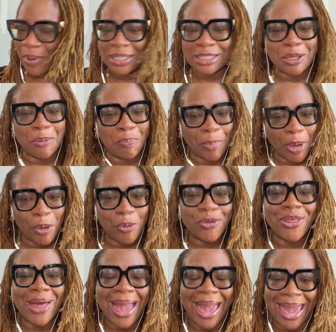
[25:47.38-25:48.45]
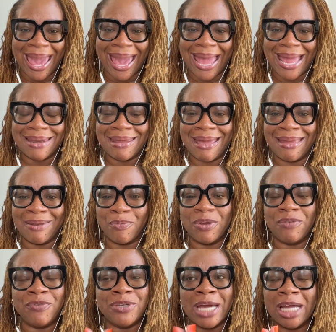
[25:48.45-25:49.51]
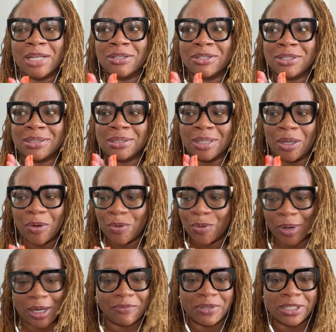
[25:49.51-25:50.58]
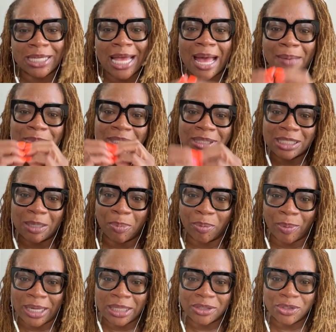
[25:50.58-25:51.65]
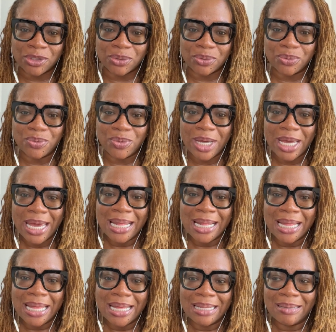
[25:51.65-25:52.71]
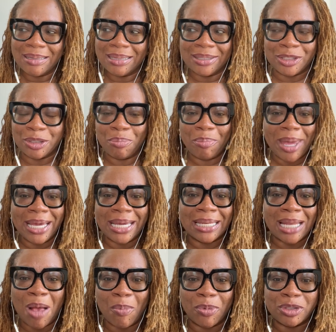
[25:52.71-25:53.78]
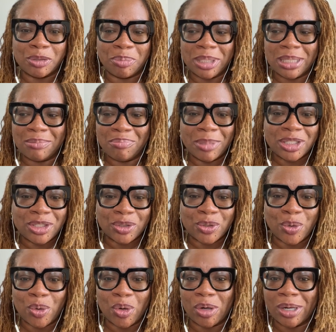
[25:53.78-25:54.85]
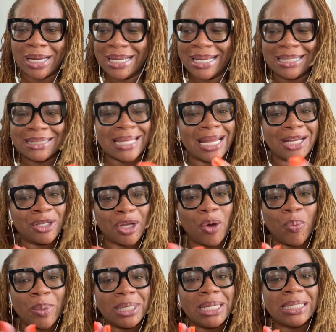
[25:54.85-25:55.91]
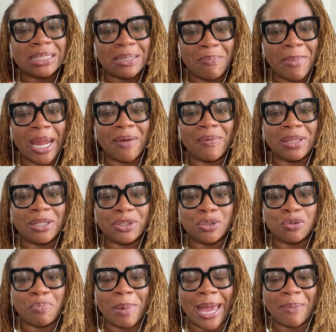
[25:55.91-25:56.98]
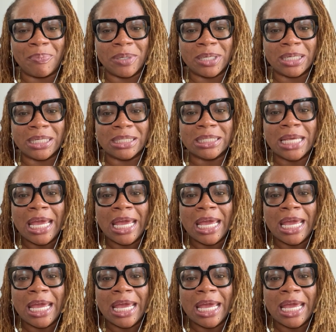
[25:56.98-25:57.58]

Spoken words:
a both and we've done so great of a job to separate the two, to make it almost be mystical. It's like, no, we need to marry the two back, because